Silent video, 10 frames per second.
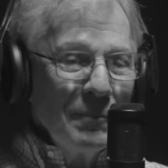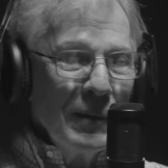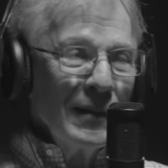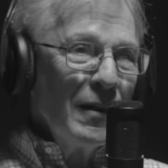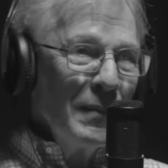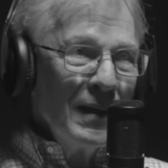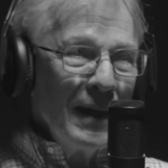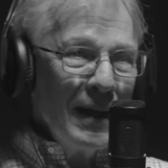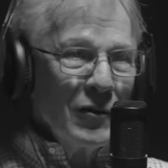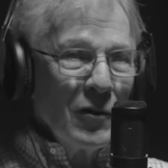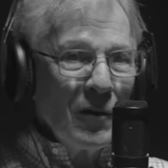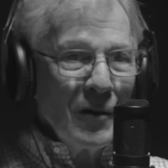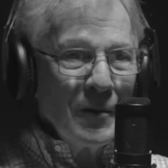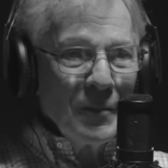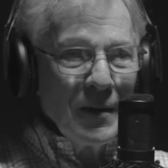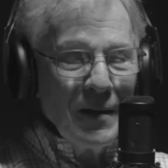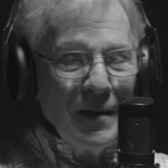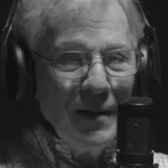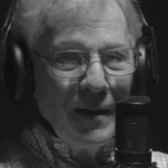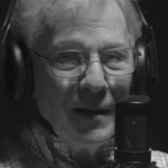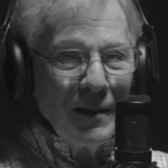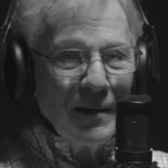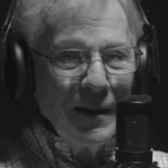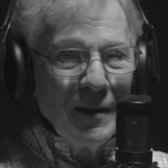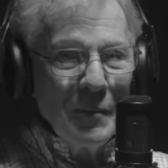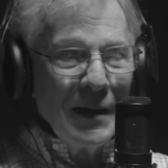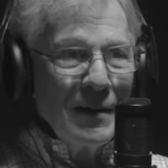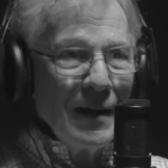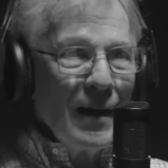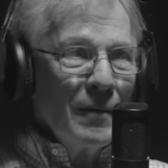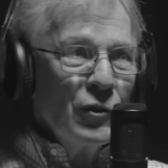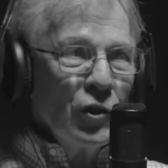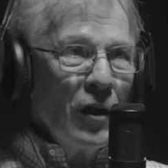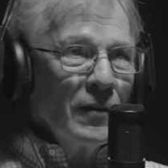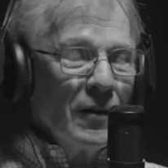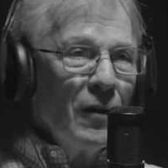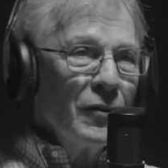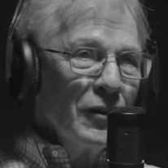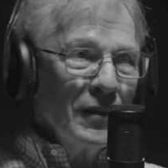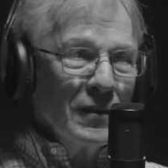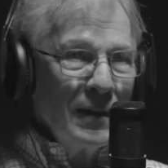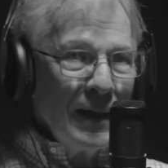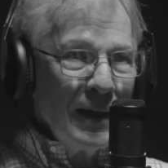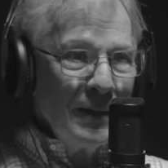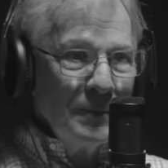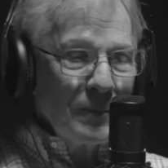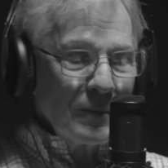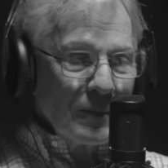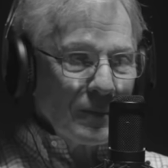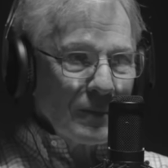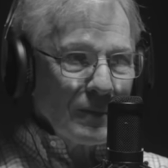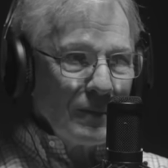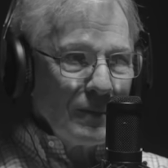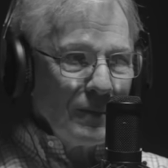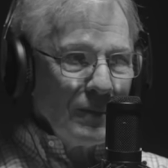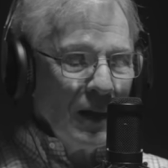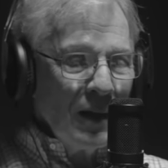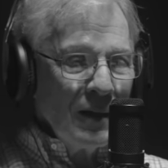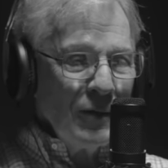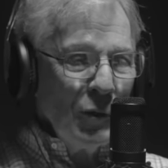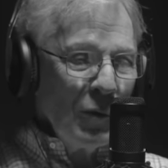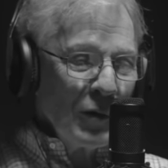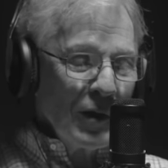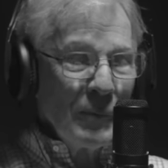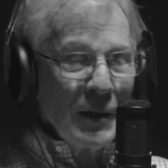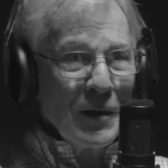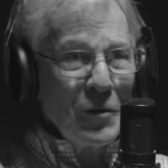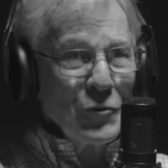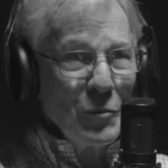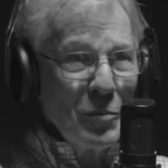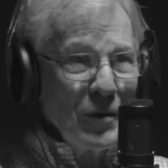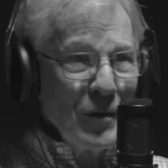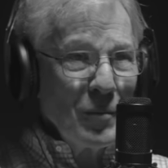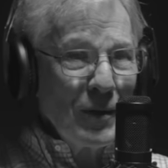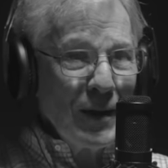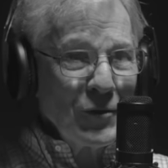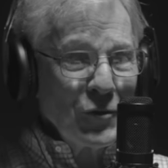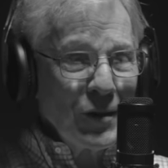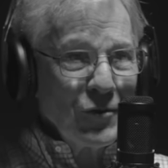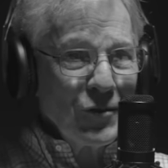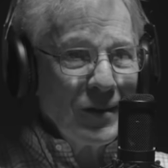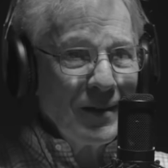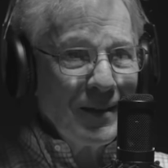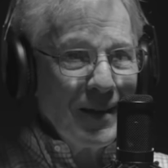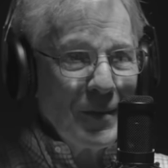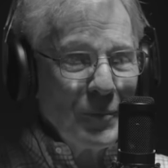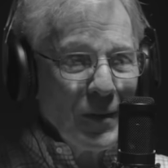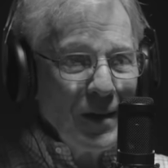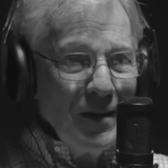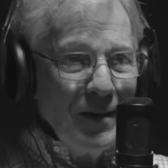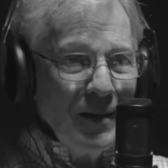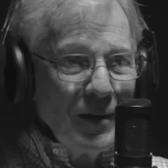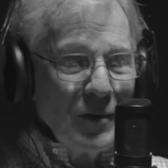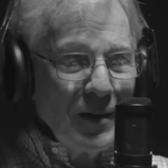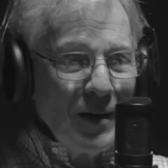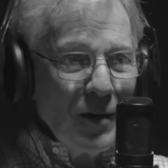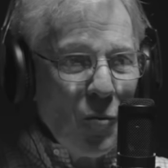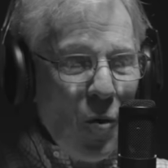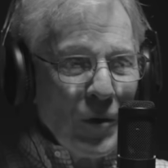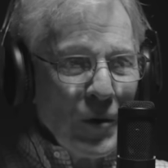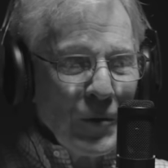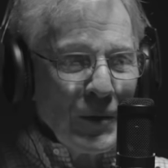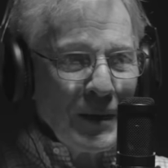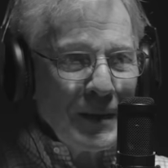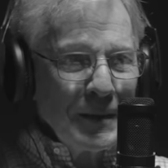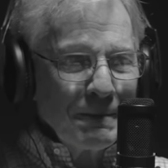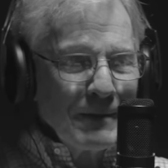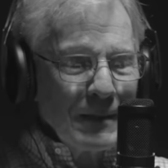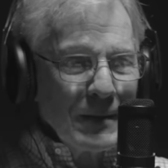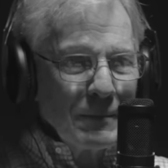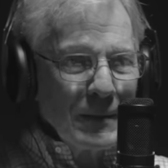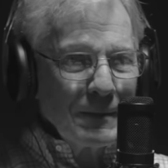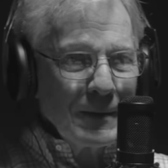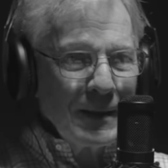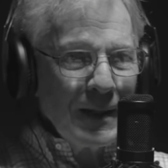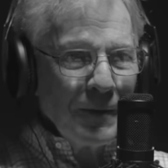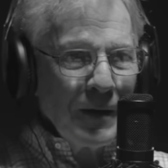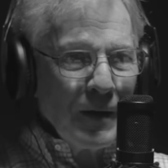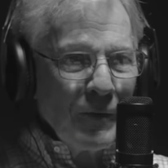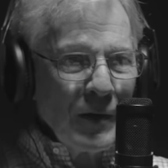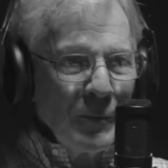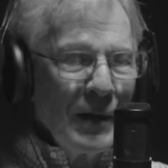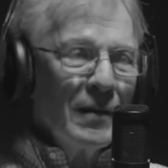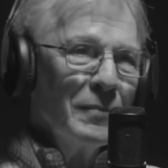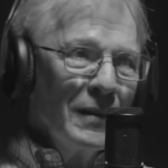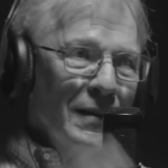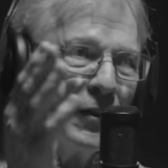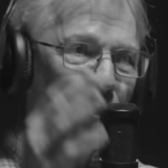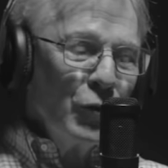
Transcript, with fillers: picked up my dad's car. In the meantime, John calls his dad, who owned a company called Superior Plastics in water, I'll think of it in a minute, but in New